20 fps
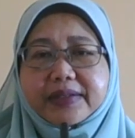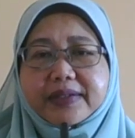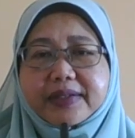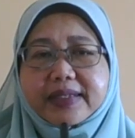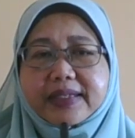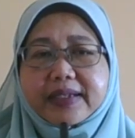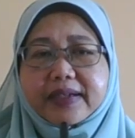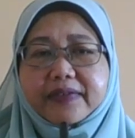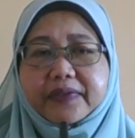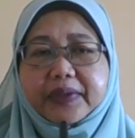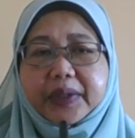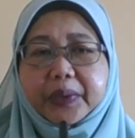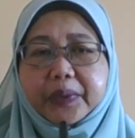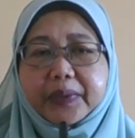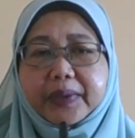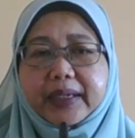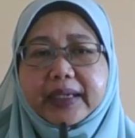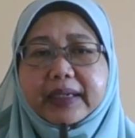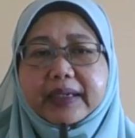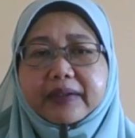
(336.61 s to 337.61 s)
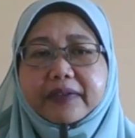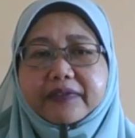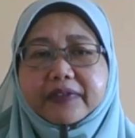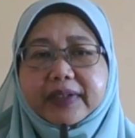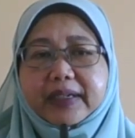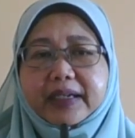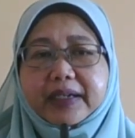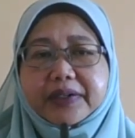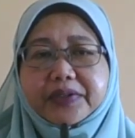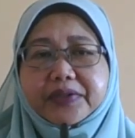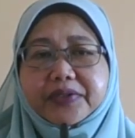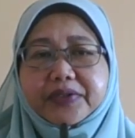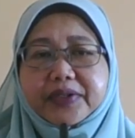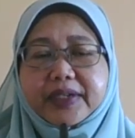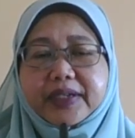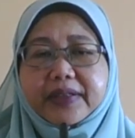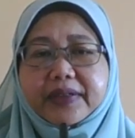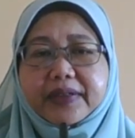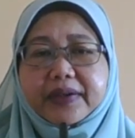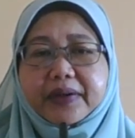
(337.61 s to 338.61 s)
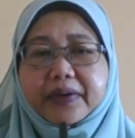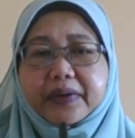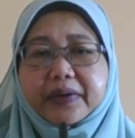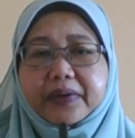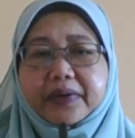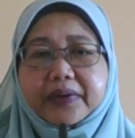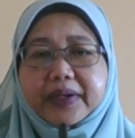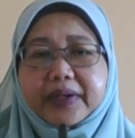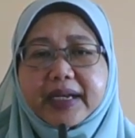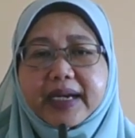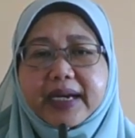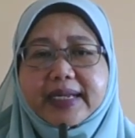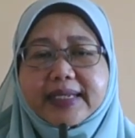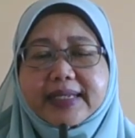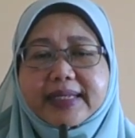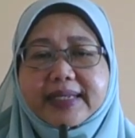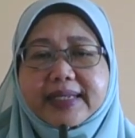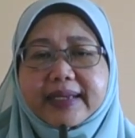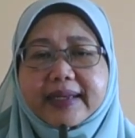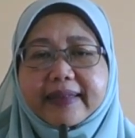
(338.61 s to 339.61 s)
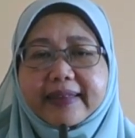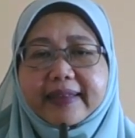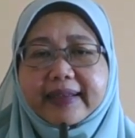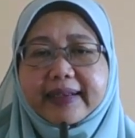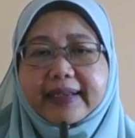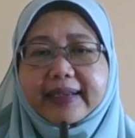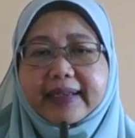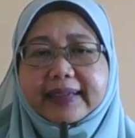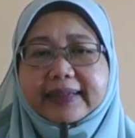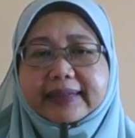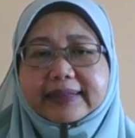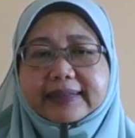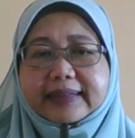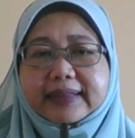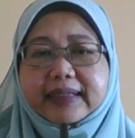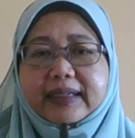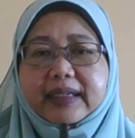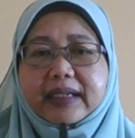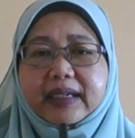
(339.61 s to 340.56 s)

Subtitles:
to serve a queen of a country that colonized their land.